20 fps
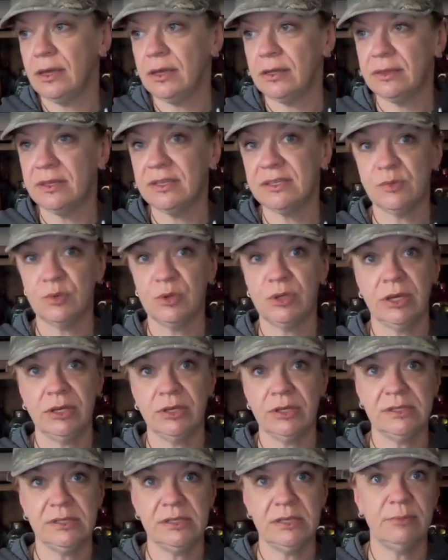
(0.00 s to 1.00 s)
And this one I
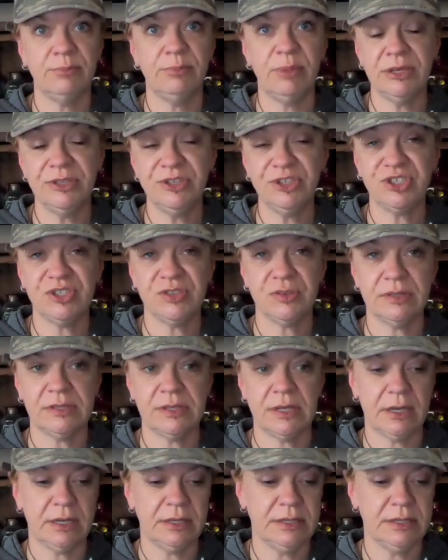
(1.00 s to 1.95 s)
could see a bunch. So I was like,